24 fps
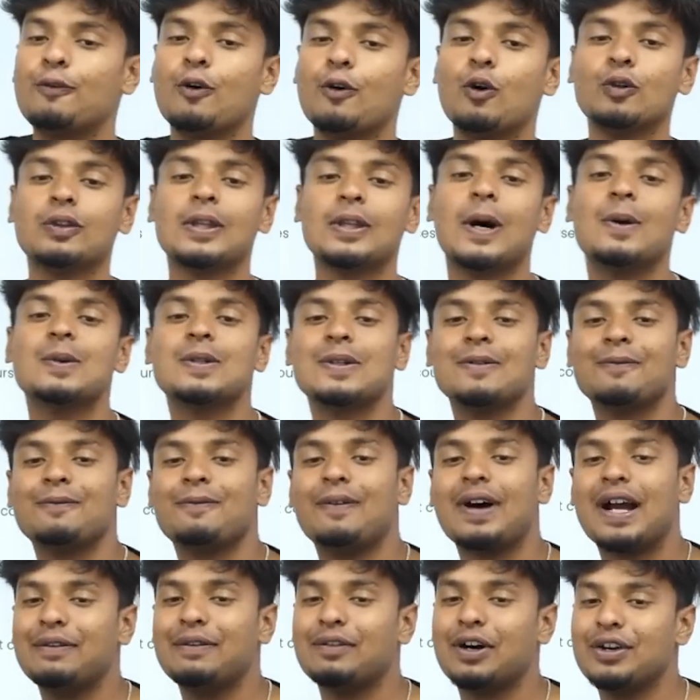
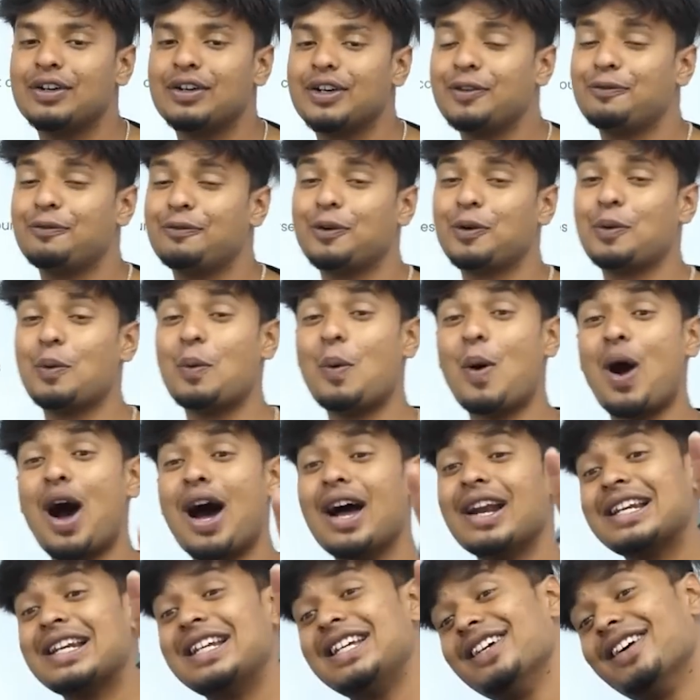4500 for
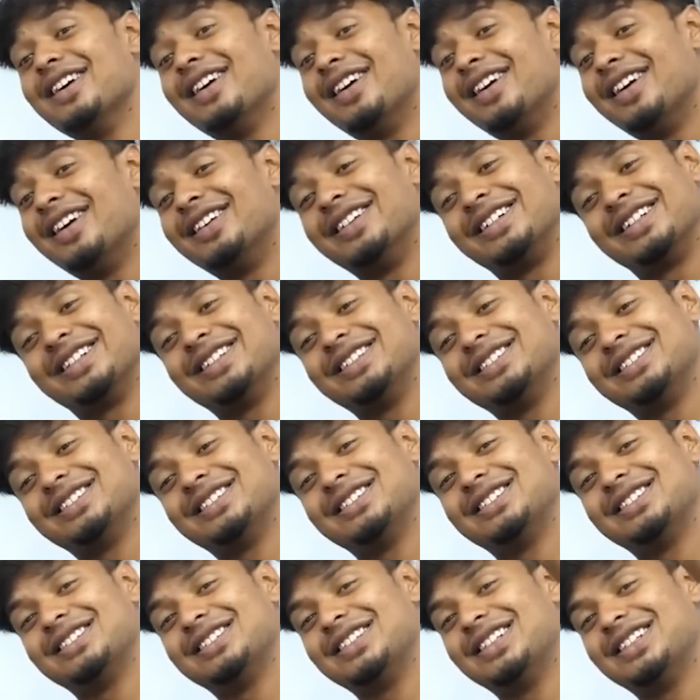one year.
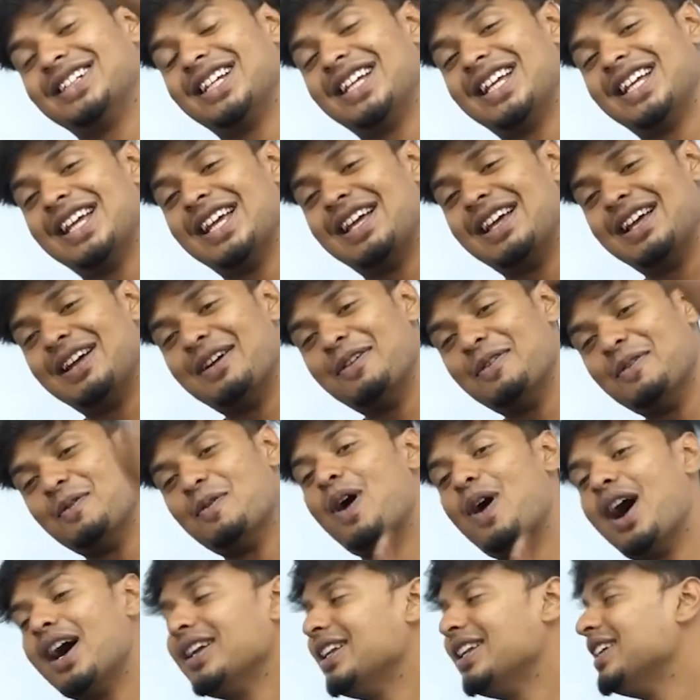
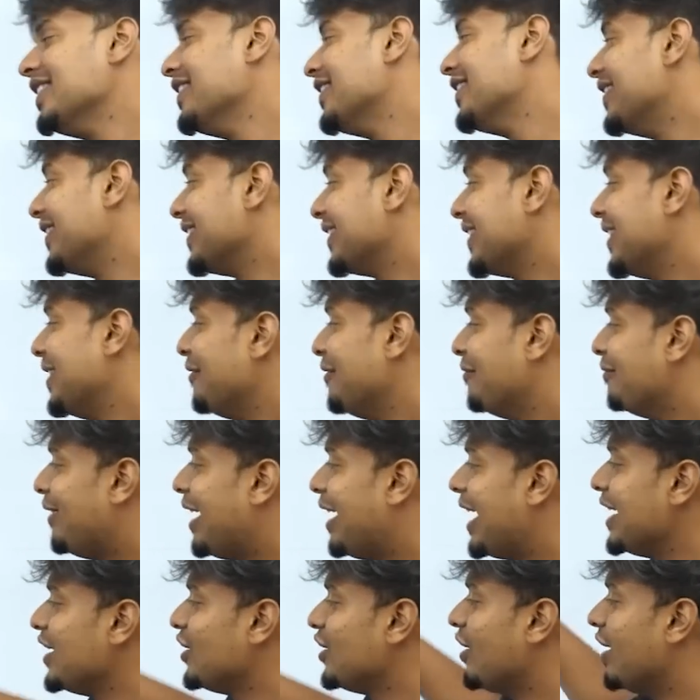One year.
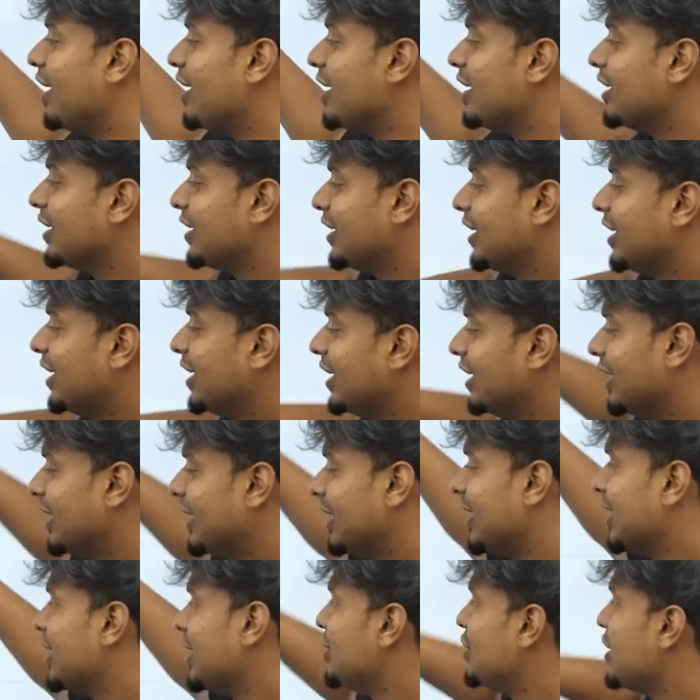My God.
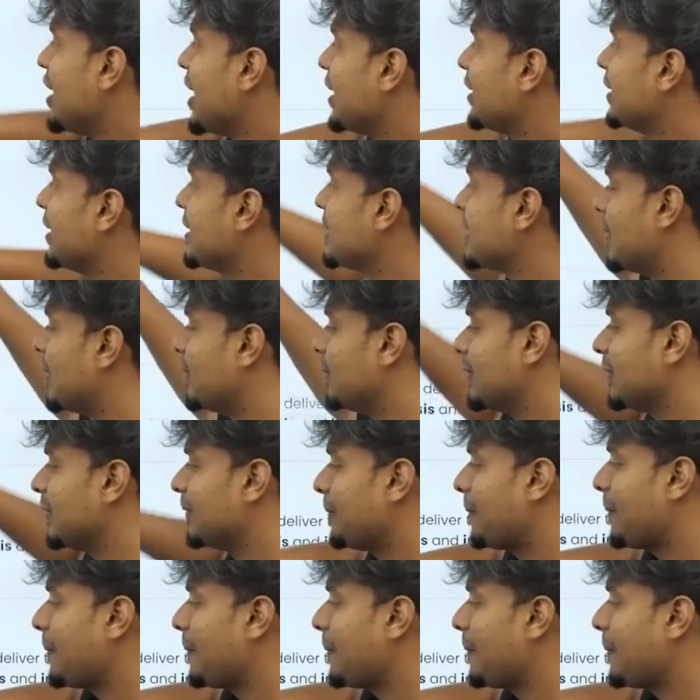Check this out.